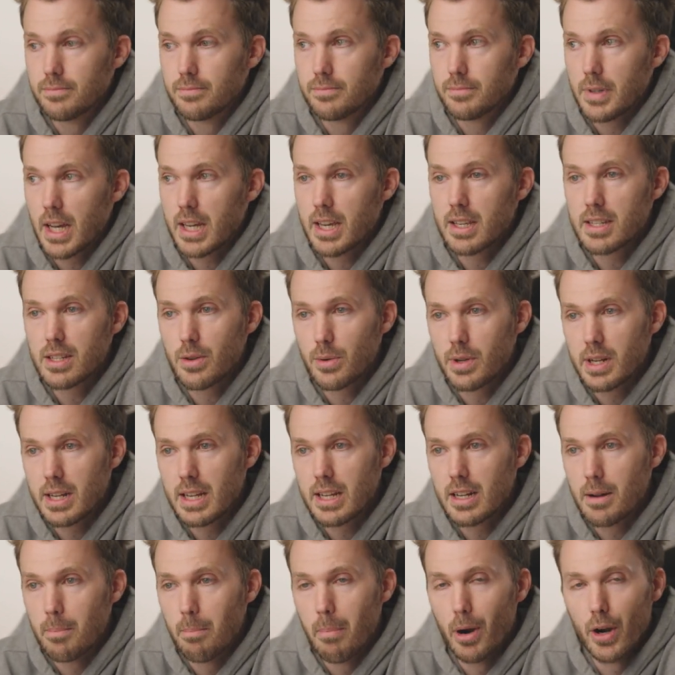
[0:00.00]
I guess it would need to
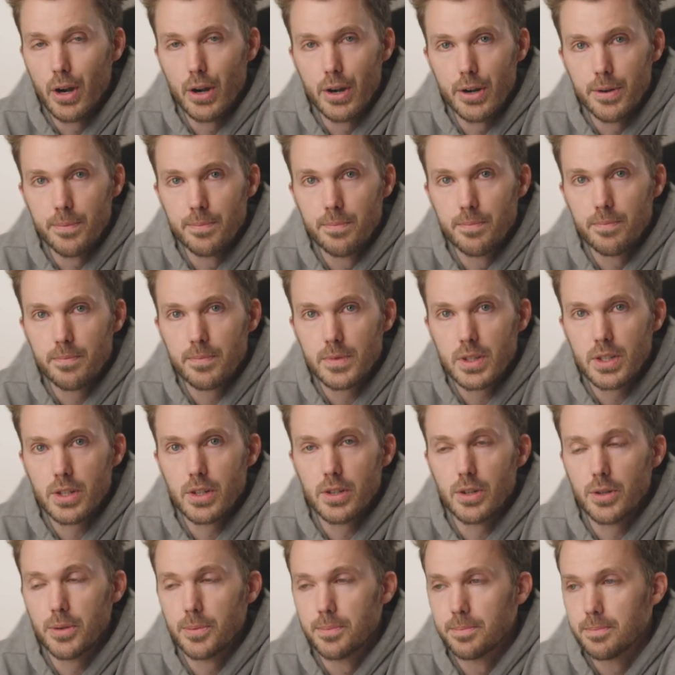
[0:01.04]
burn too,
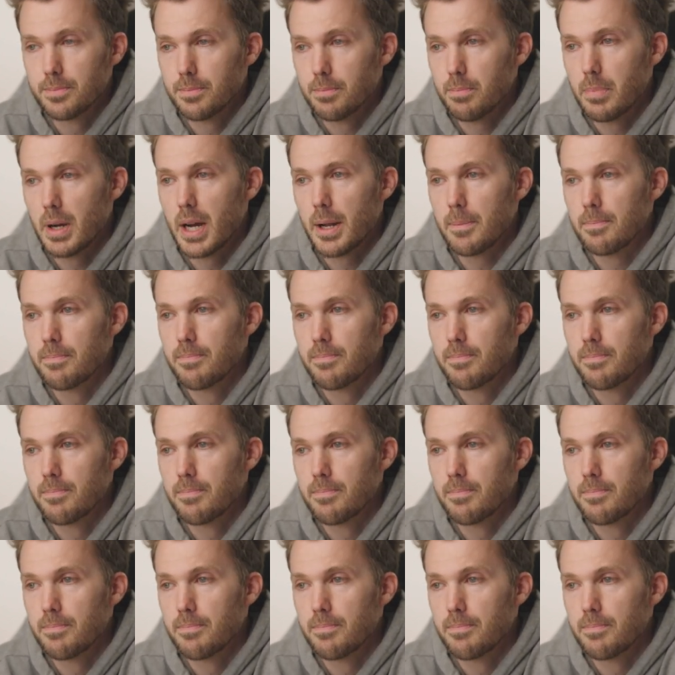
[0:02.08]
but